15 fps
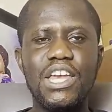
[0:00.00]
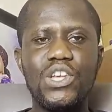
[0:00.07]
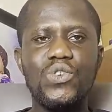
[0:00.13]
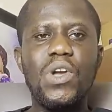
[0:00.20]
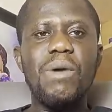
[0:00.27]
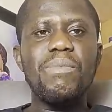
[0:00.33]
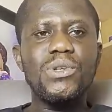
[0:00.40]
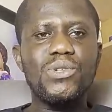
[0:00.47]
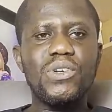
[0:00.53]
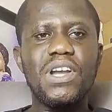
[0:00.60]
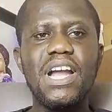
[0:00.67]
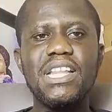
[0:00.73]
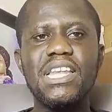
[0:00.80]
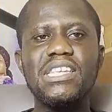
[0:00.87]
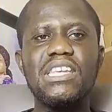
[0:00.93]
you're able to
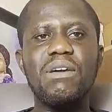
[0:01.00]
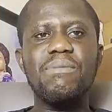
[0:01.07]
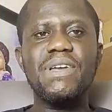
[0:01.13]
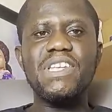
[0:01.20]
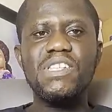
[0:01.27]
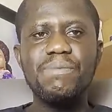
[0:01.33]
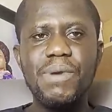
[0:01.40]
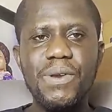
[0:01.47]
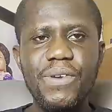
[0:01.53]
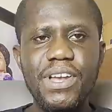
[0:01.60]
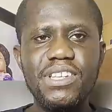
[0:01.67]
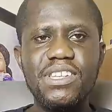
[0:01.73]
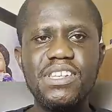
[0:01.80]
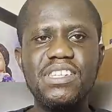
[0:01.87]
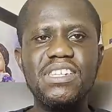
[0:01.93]
gather some
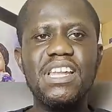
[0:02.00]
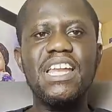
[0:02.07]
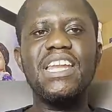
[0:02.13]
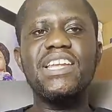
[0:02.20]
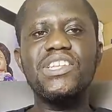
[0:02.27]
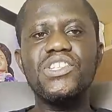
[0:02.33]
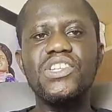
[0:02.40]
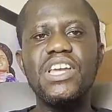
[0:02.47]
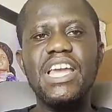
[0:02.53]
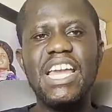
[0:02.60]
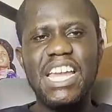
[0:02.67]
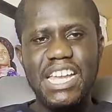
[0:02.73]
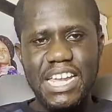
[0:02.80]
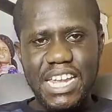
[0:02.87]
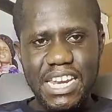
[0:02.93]
experiences, knowledge
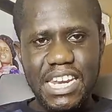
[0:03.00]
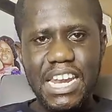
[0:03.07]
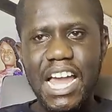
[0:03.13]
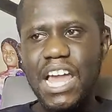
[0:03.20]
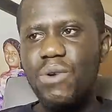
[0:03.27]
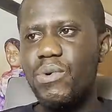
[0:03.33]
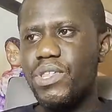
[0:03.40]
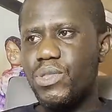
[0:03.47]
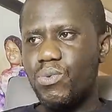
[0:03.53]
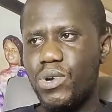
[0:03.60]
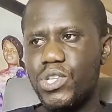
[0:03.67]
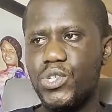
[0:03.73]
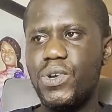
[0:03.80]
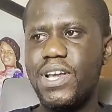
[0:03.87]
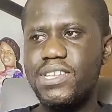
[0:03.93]
in line with
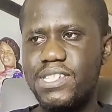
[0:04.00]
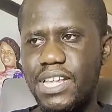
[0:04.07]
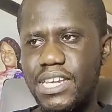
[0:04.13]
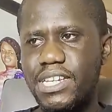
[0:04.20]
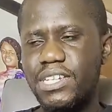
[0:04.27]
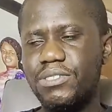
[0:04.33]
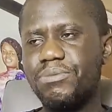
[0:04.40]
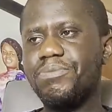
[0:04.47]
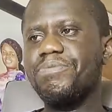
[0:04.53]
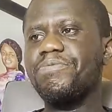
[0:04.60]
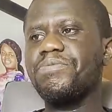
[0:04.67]
what you are studying.